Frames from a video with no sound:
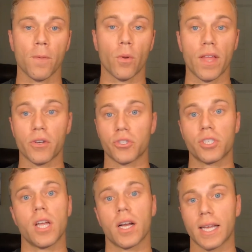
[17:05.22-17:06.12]
then you're
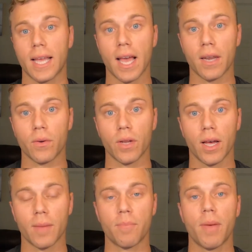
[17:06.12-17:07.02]
stuck again
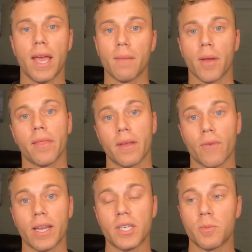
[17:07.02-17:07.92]
paying monthly
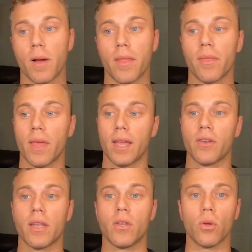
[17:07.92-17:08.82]
rent each month
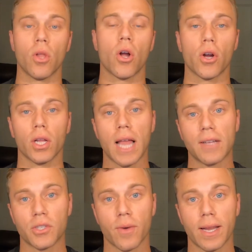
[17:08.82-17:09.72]
and no longer
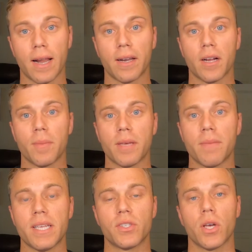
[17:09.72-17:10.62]
allowed to rent it out
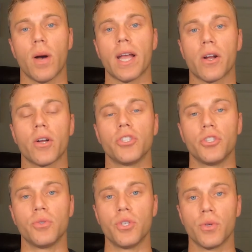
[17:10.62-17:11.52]
Airbnb. So I encourage
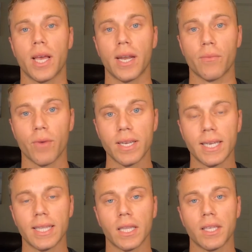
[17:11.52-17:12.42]
you to get it written
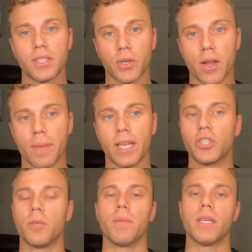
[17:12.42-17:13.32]
in the lease agreement. It
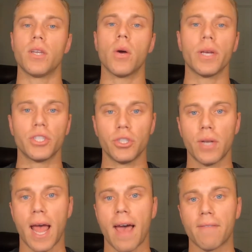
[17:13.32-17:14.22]
should be no issue
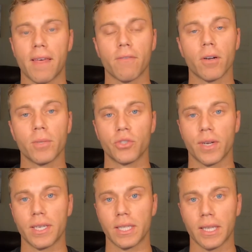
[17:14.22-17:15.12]
to have that verbiage
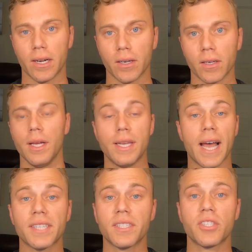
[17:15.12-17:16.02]
written in there.
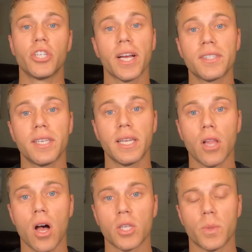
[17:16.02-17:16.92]
Next is check city
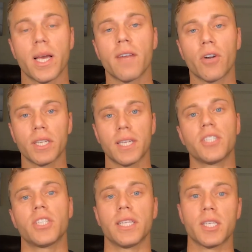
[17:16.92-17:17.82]
laws. We kind of already
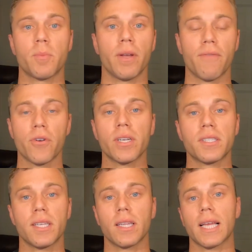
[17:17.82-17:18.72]
touched on this, but if you're in a
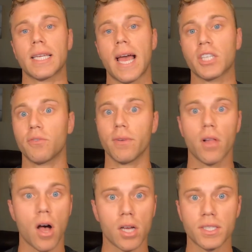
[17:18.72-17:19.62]
city like Nashville,
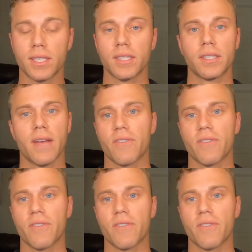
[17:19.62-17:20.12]
Austin, San